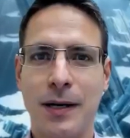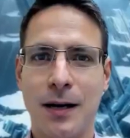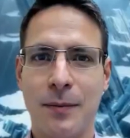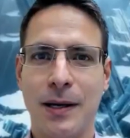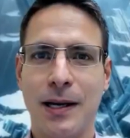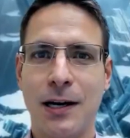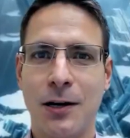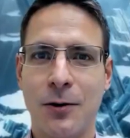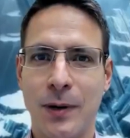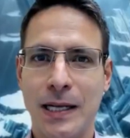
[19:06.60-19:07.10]
of
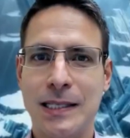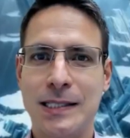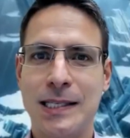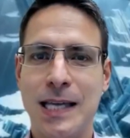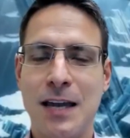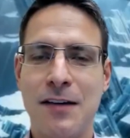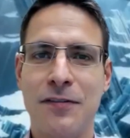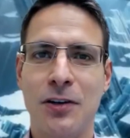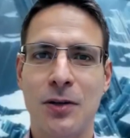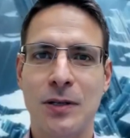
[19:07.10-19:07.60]
becoming a great
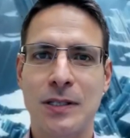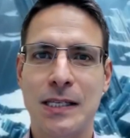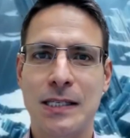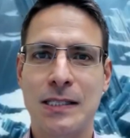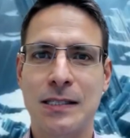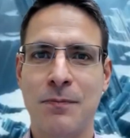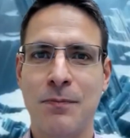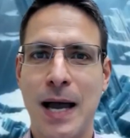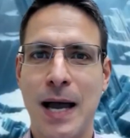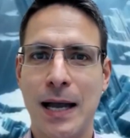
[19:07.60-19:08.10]
savior, and
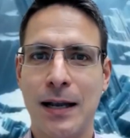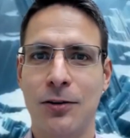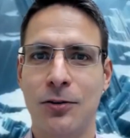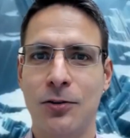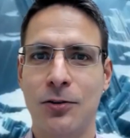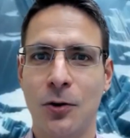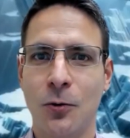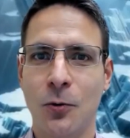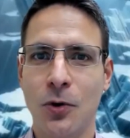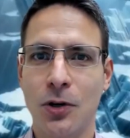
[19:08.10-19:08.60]
sends him back
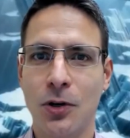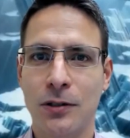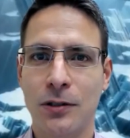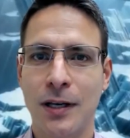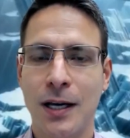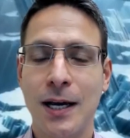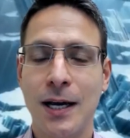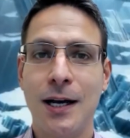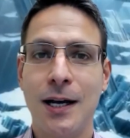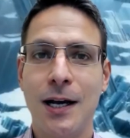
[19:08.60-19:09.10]
into the
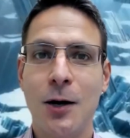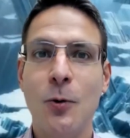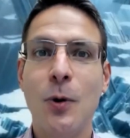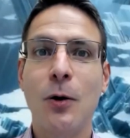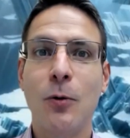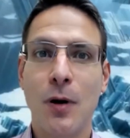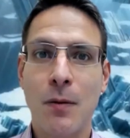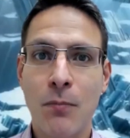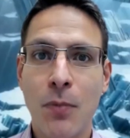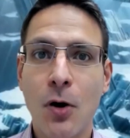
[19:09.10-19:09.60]
world.
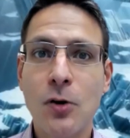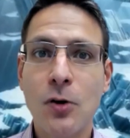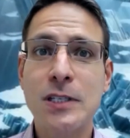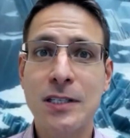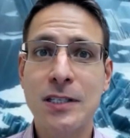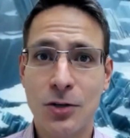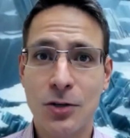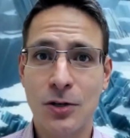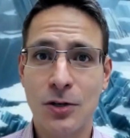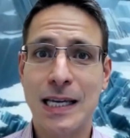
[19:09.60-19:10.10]
Well, when
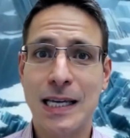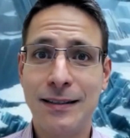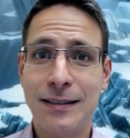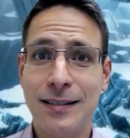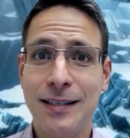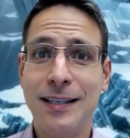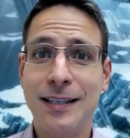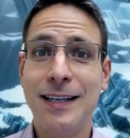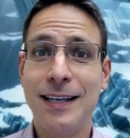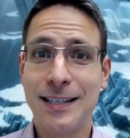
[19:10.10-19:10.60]
Moses turns
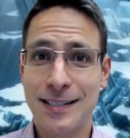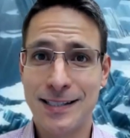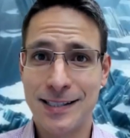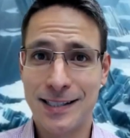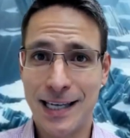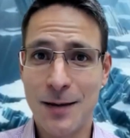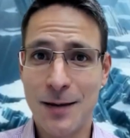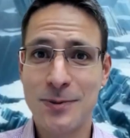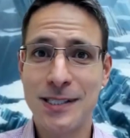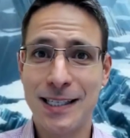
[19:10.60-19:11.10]
18, he
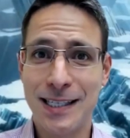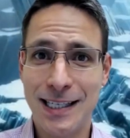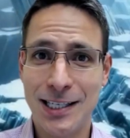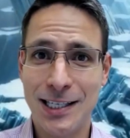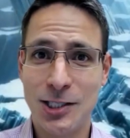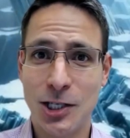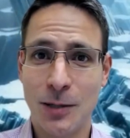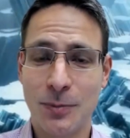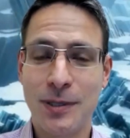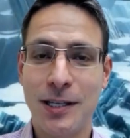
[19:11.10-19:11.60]
escapes
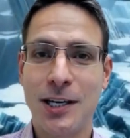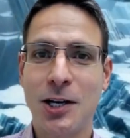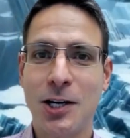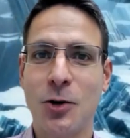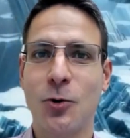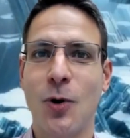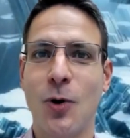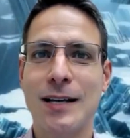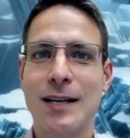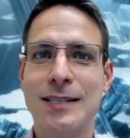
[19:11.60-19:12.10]
Egypt. He
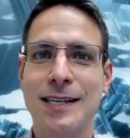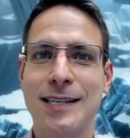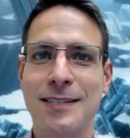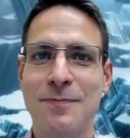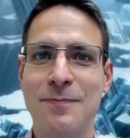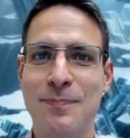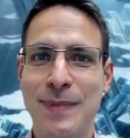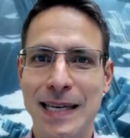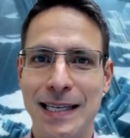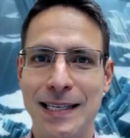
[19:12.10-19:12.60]

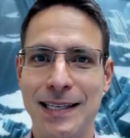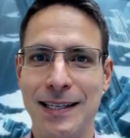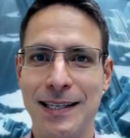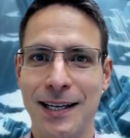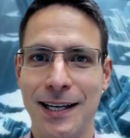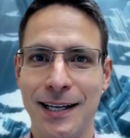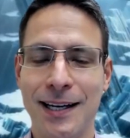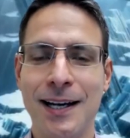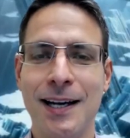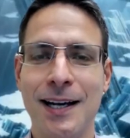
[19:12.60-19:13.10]
crosses
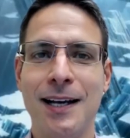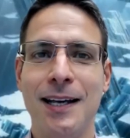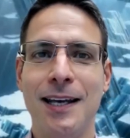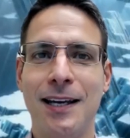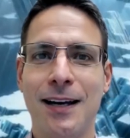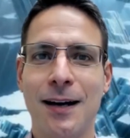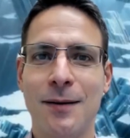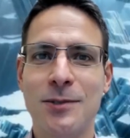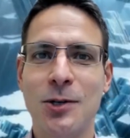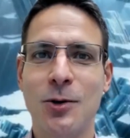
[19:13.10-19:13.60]
Midian.
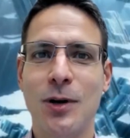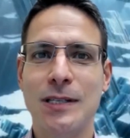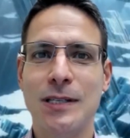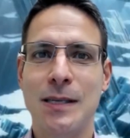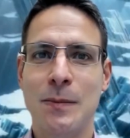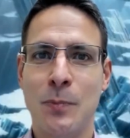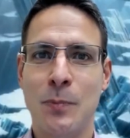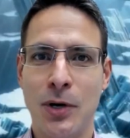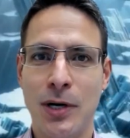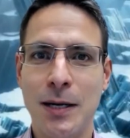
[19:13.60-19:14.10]
He comes
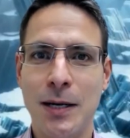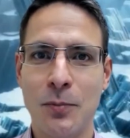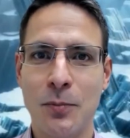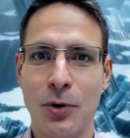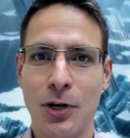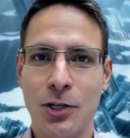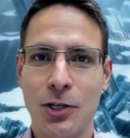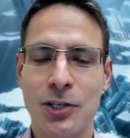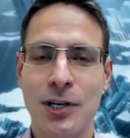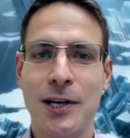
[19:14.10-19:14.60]
across the burning
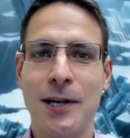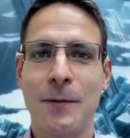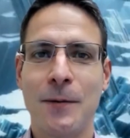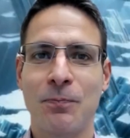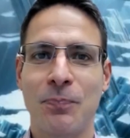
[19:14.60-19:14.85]
bush.